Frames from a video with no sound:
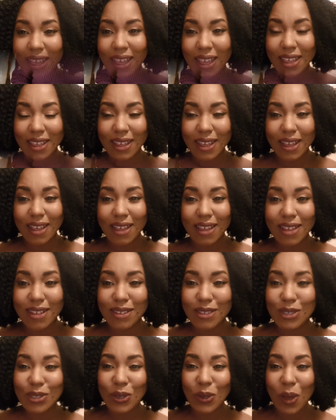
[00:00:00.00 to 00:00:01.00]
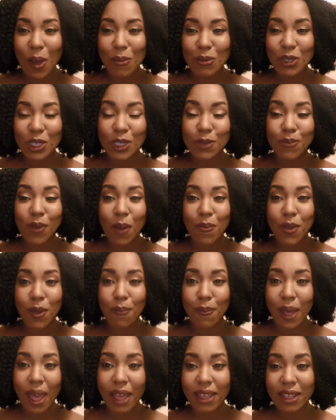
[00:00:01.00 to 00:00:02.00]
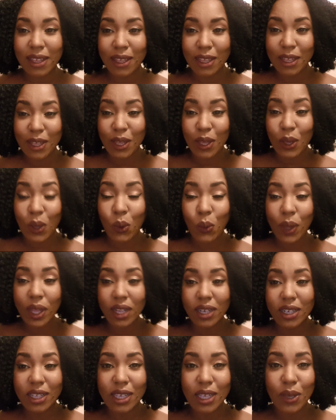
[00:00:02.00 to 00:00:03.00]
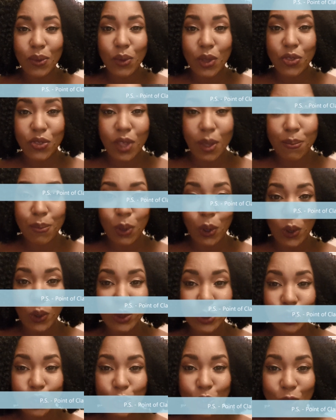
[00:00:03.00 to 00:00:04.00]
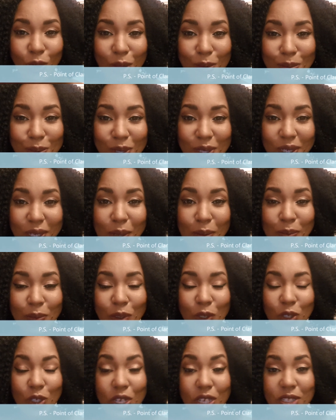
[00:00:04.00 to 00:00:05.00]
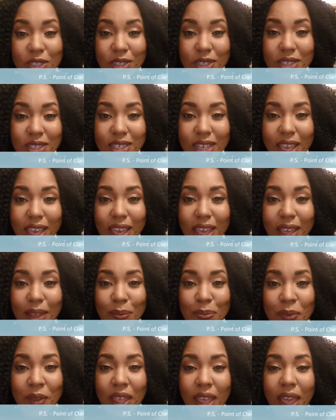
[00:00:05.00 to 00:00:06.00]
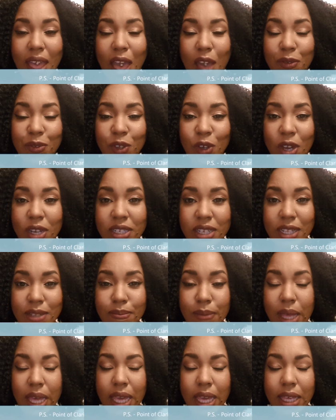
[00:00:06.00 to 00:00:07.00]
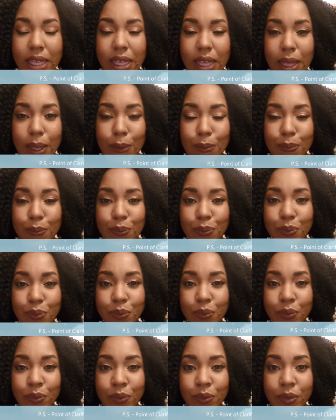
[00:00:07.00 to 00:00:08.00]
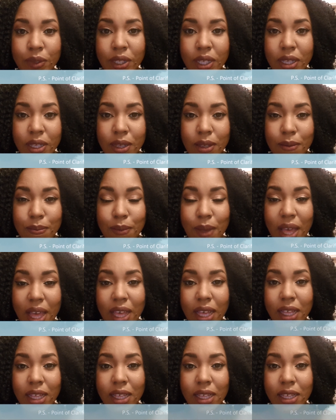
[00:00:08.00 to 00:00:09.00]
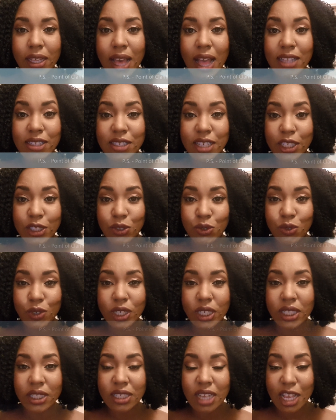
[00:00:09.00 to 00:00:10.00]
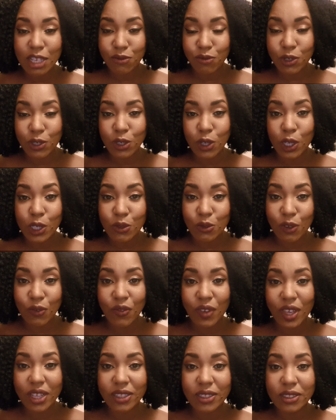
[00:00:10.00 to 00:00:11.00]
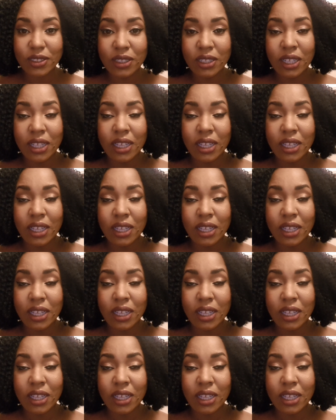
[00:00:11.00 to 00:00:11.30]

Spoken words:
Hi, guys. So I'm just popping back quickly with a postscript, just to say, after I did my my ancestry test results reveal